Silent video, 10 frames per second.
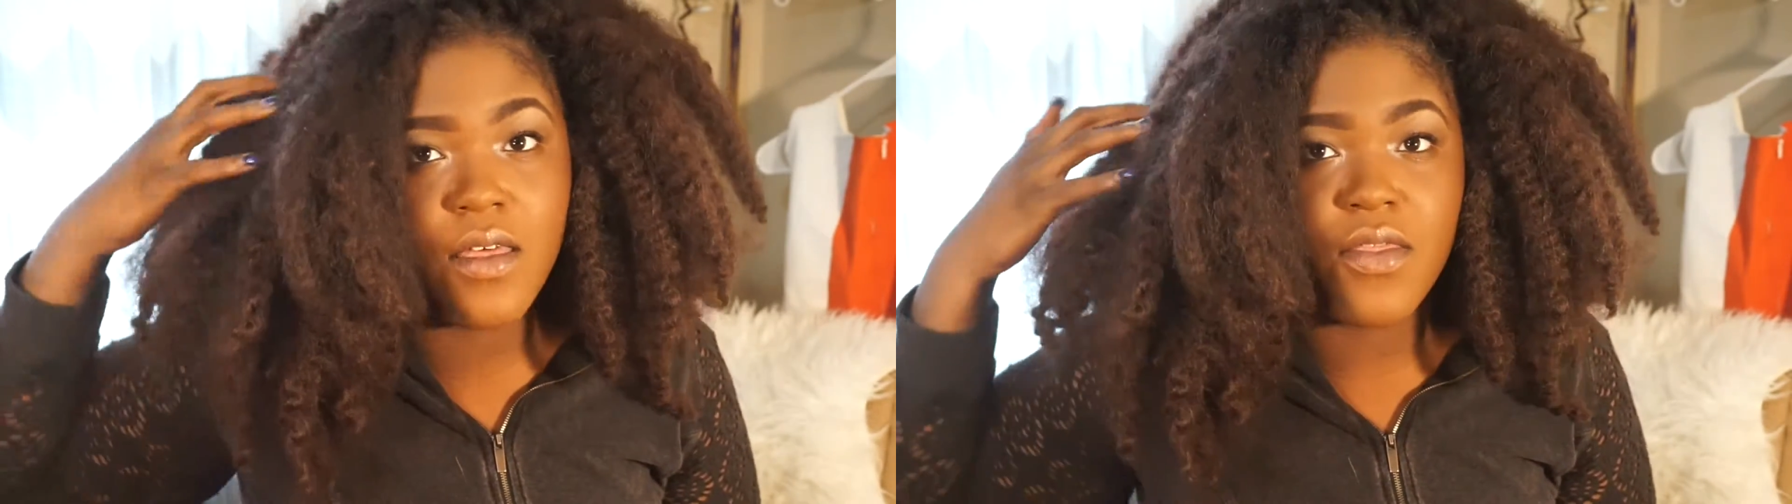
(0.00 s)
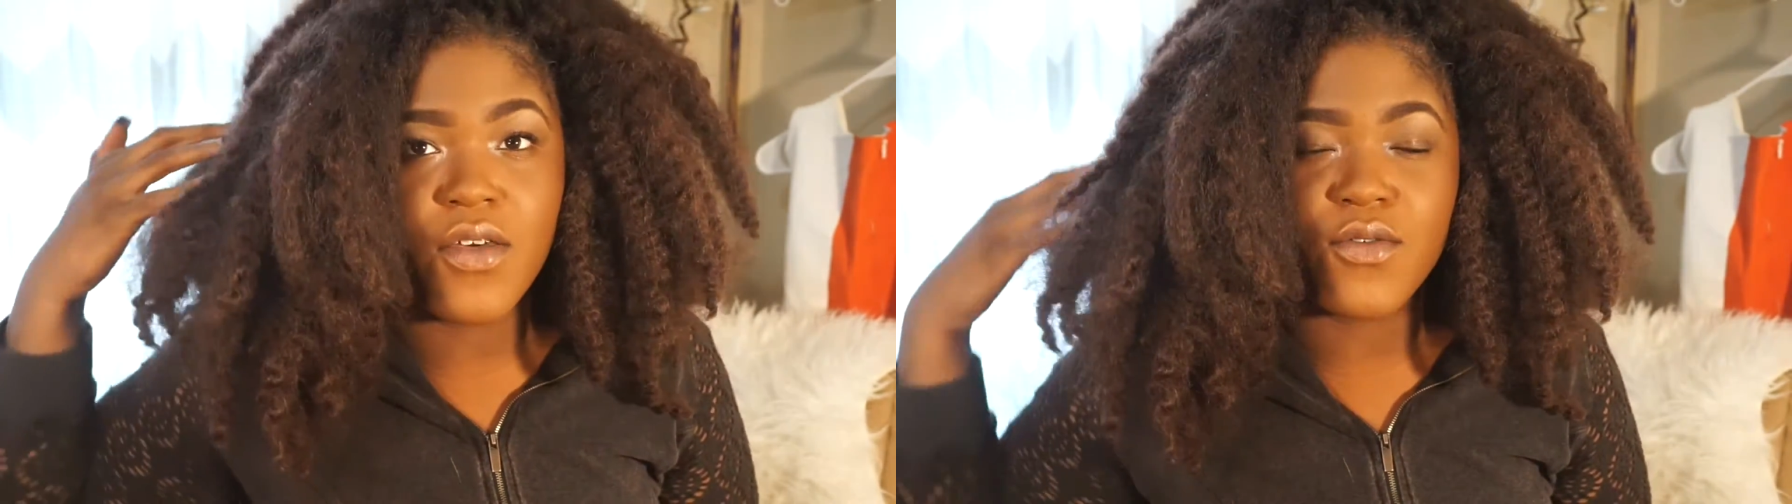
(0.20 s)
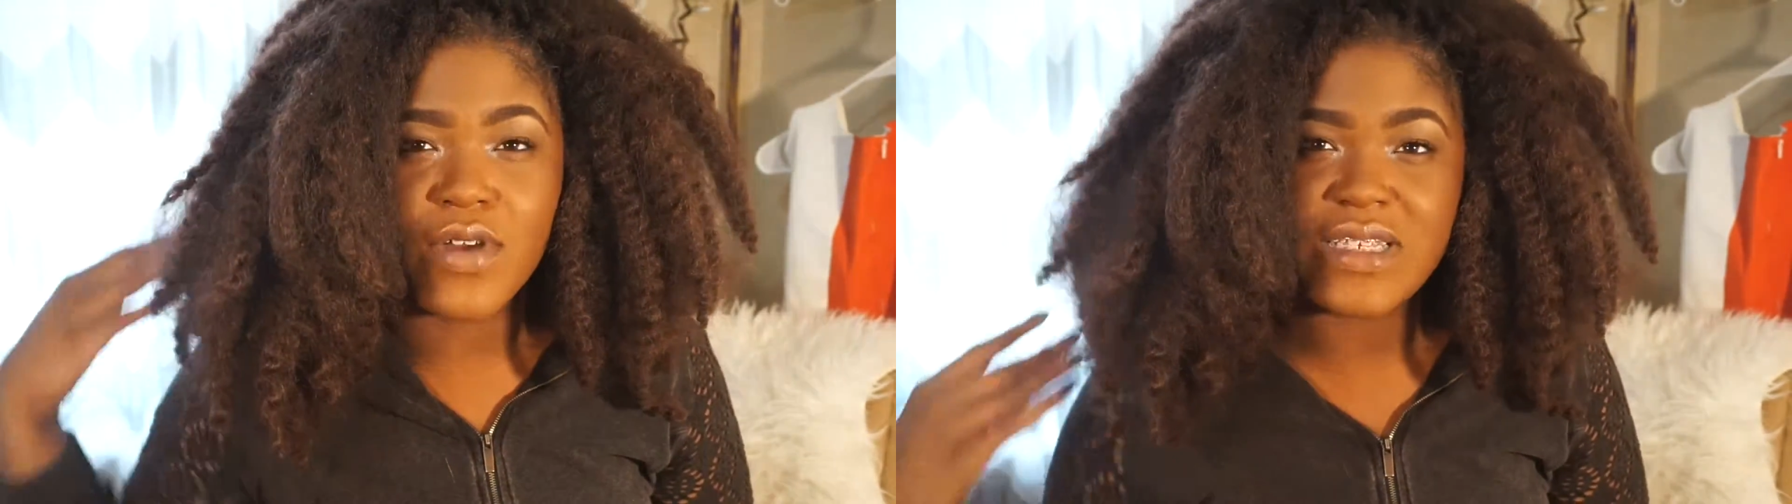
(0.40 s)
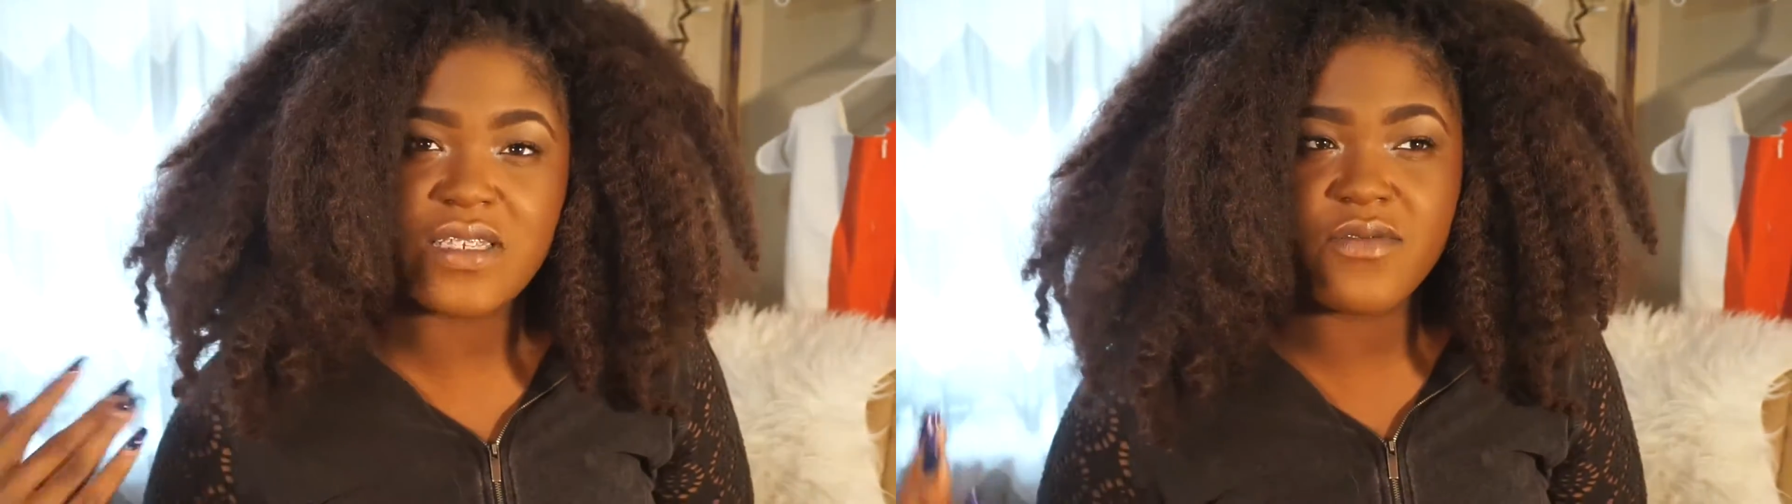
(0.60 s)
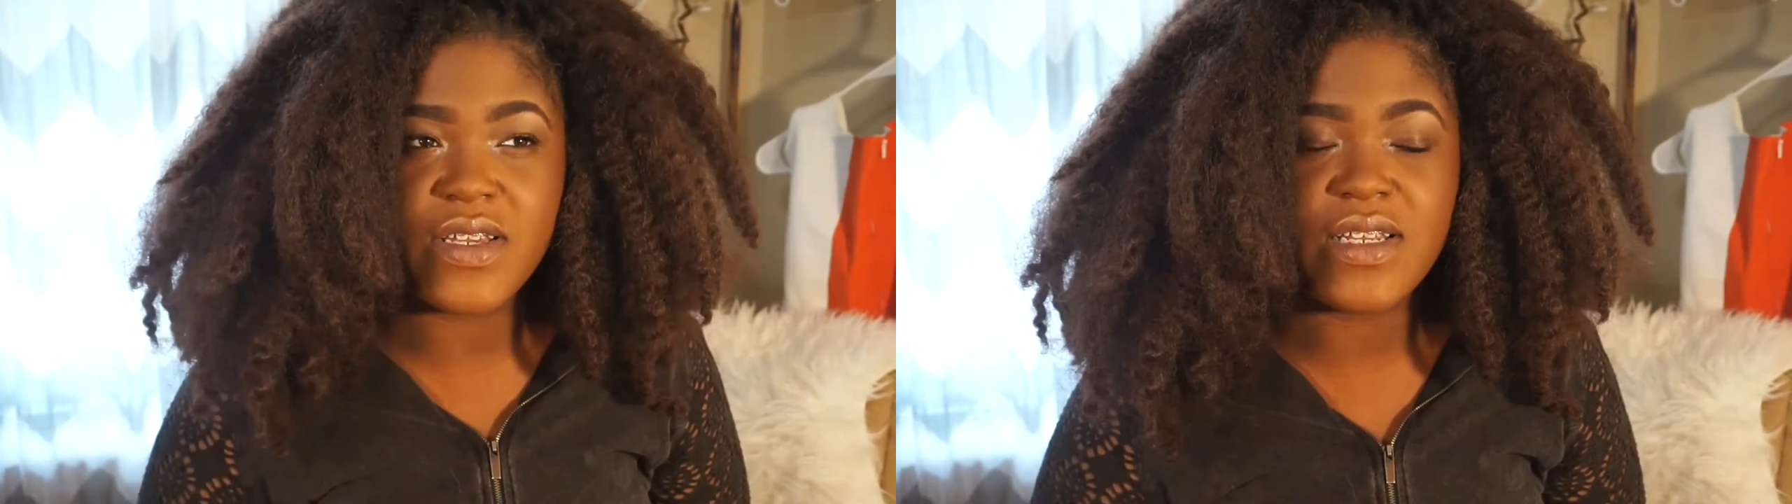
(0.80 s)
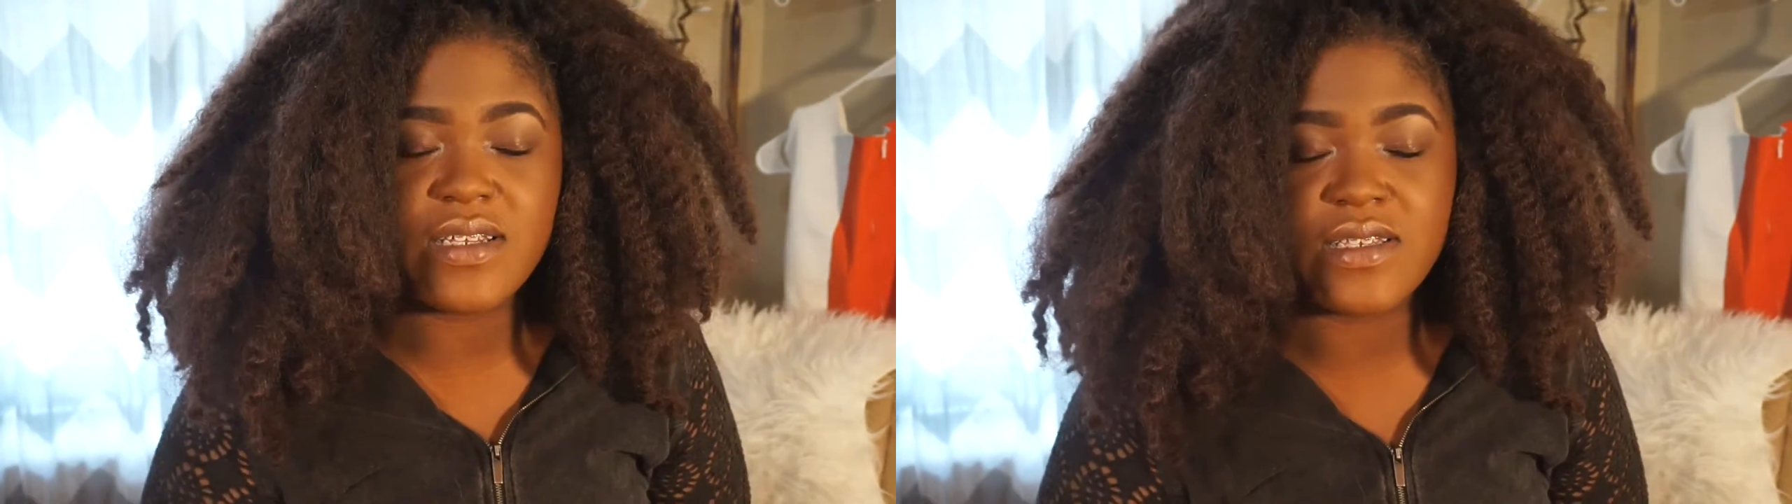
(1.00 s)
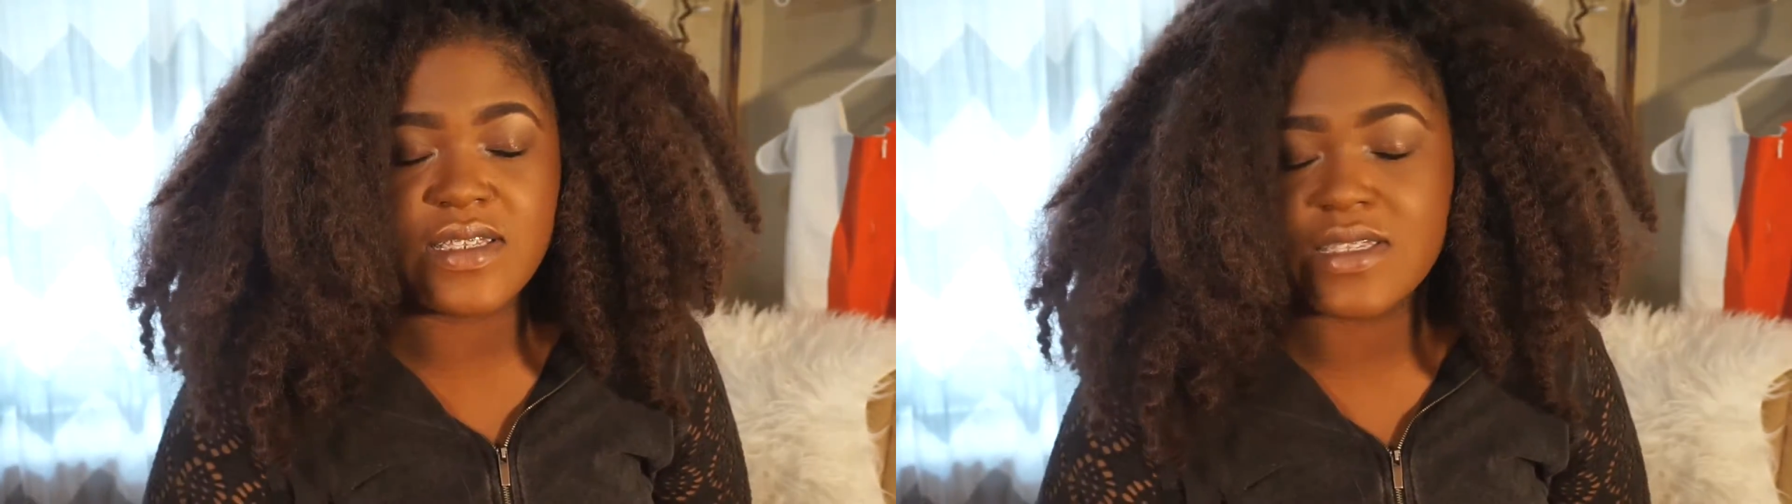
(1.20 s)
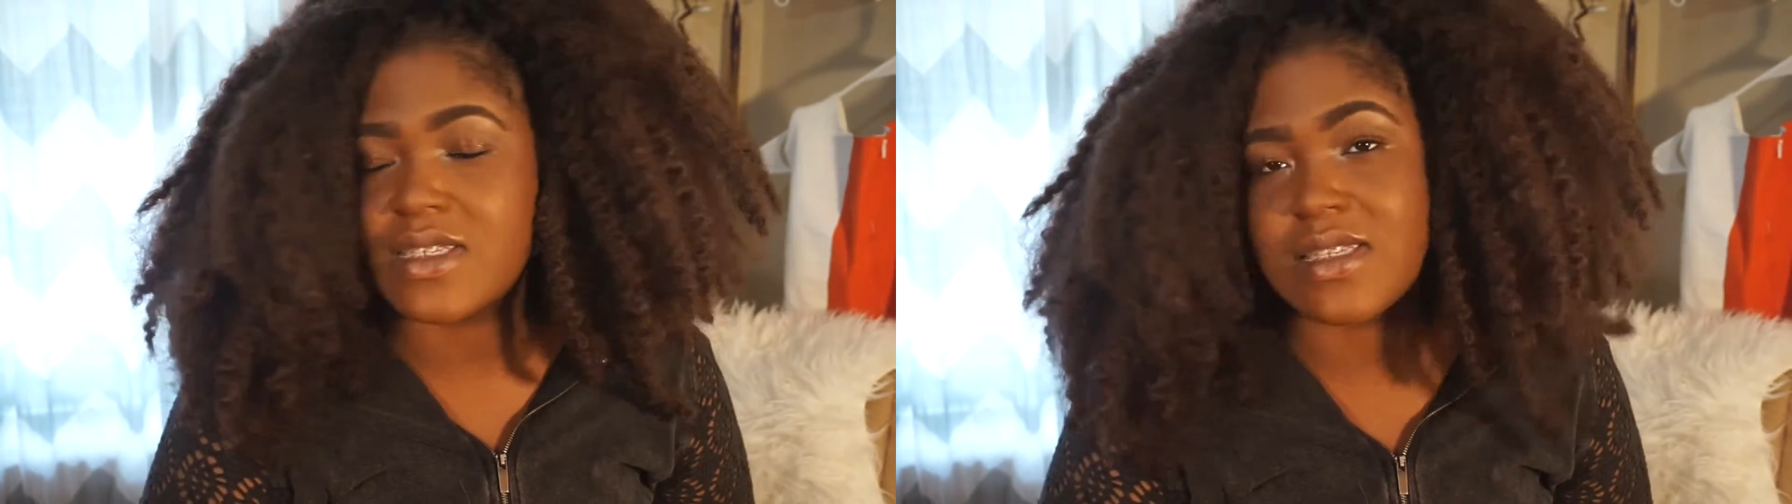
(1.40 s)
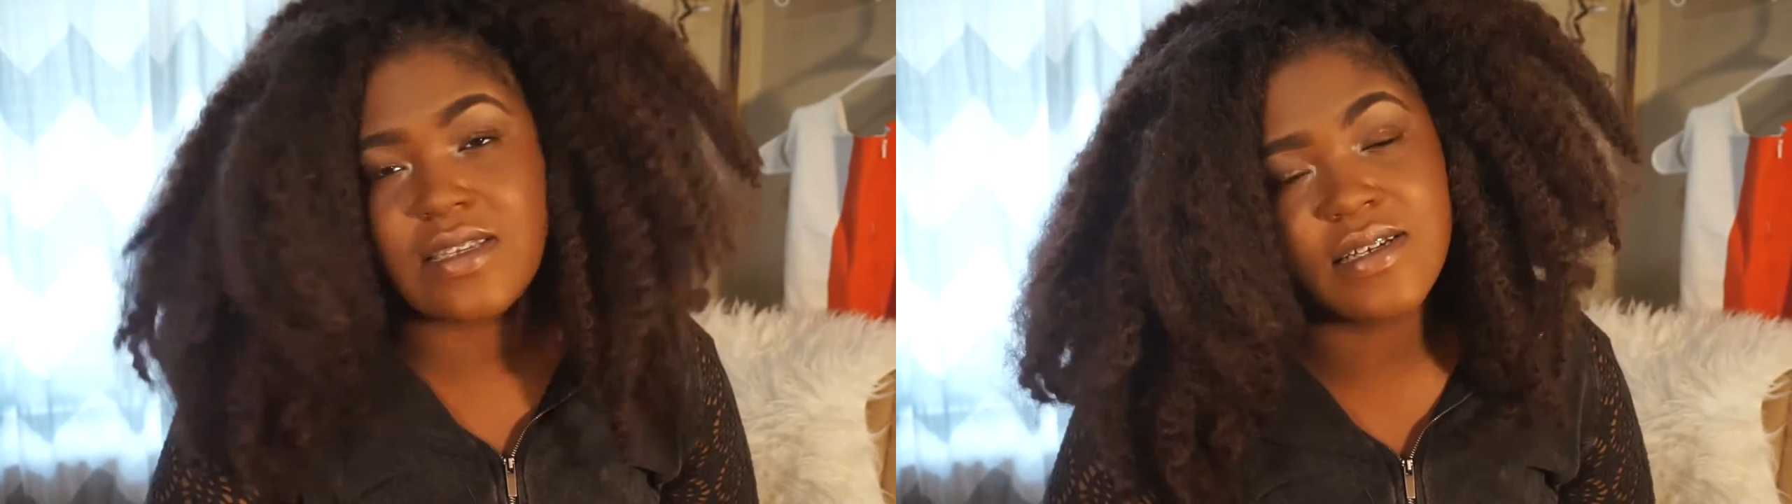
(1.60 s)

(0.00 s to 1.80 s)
The rest of it is,